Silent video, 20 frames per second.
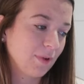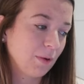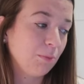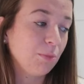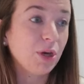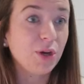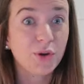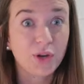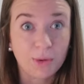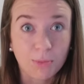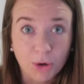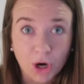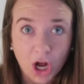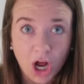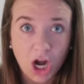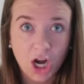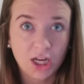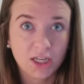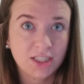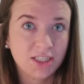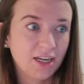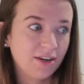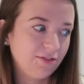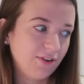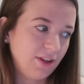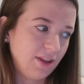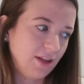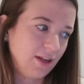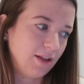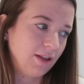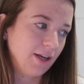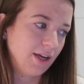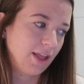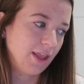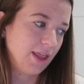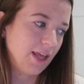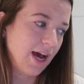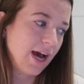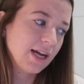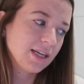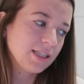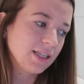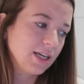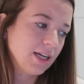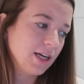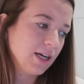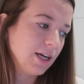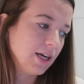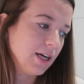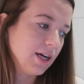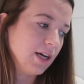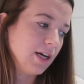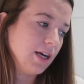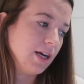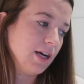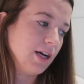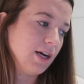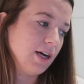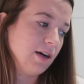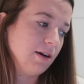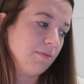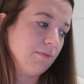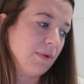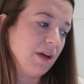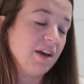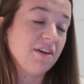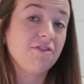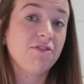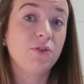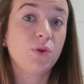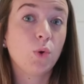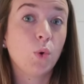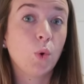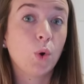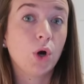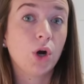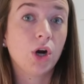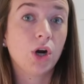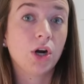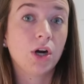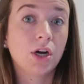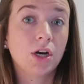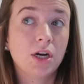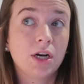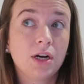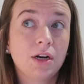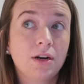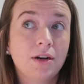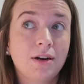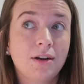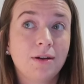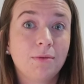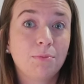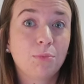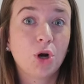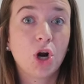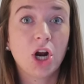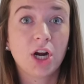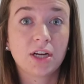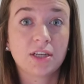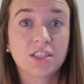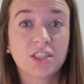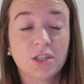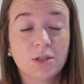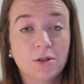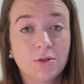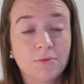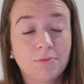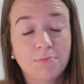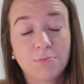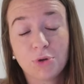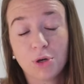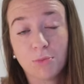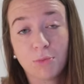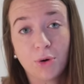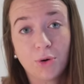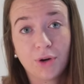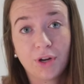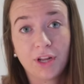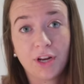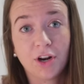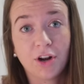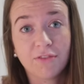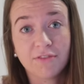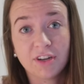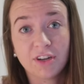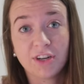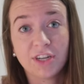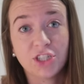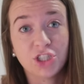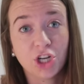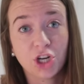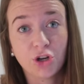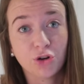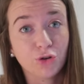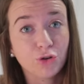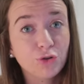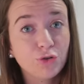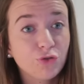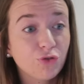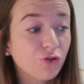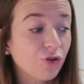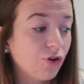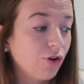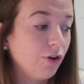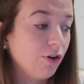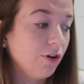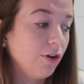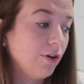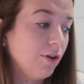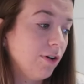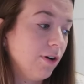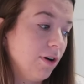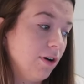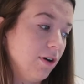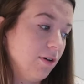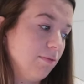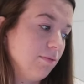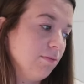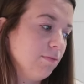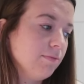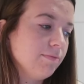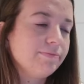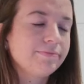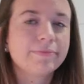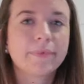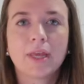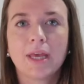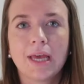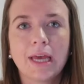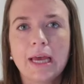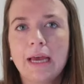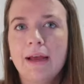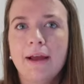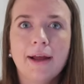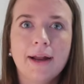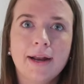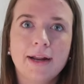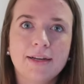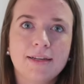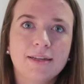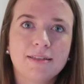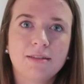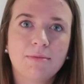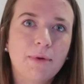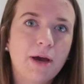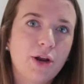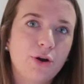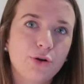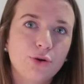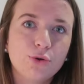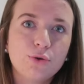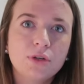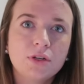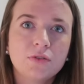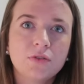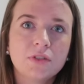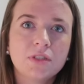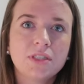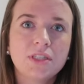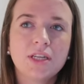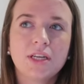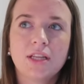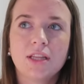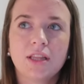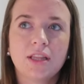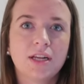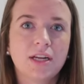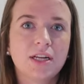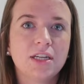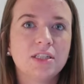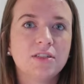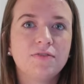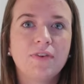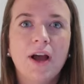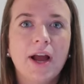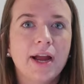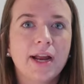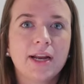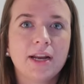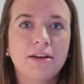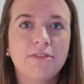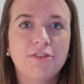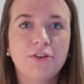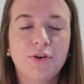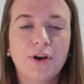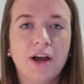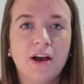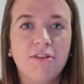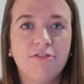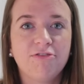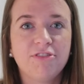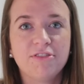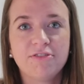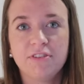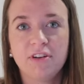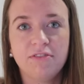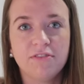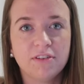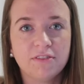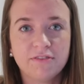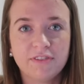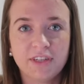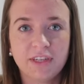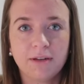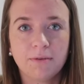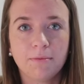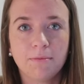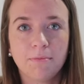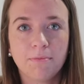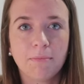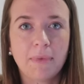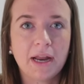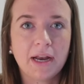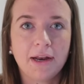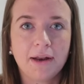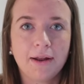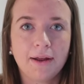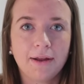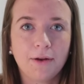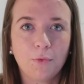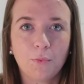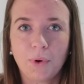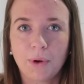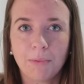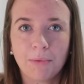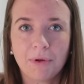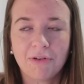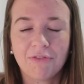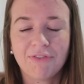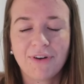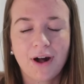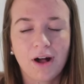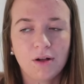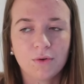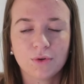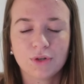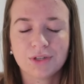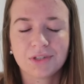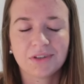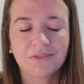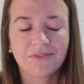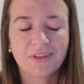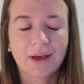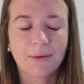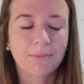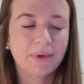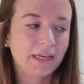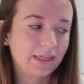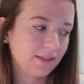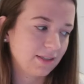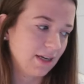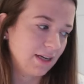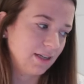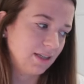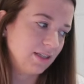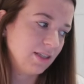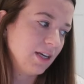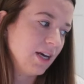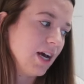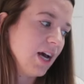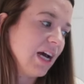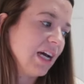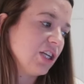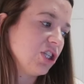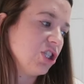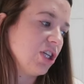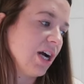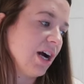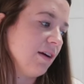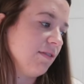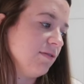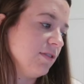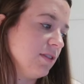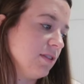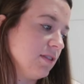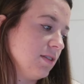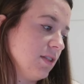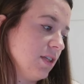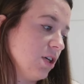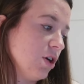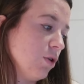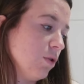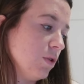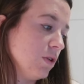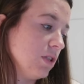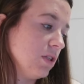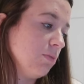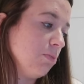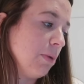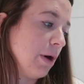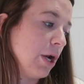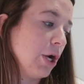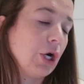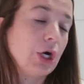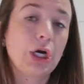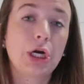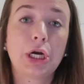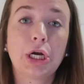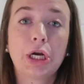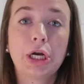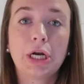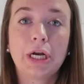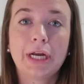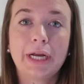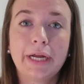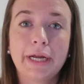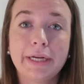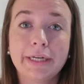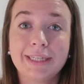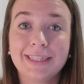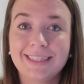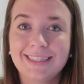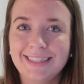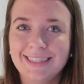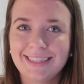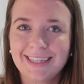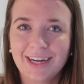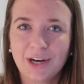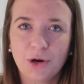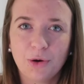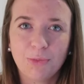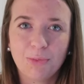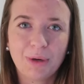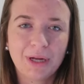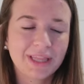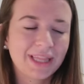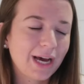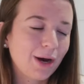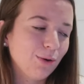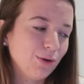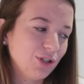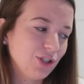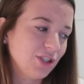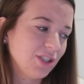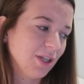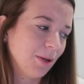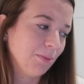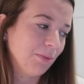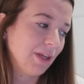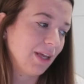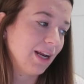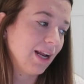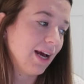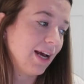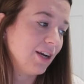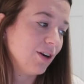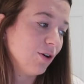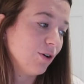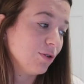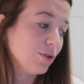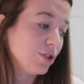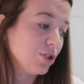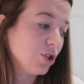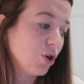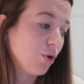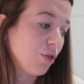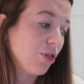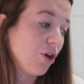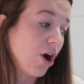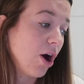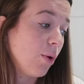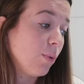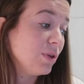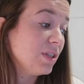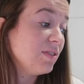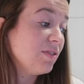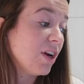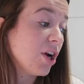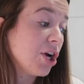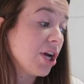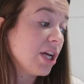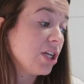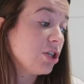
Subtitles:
beauty products and everything like that. If your products you're promoting are very gender neutral, and it doesn't matter who uses it, then it's fine if you have 50-50 men and women followers, if that makes sense. She obviously goes better into detail, but that was just something I also thought was very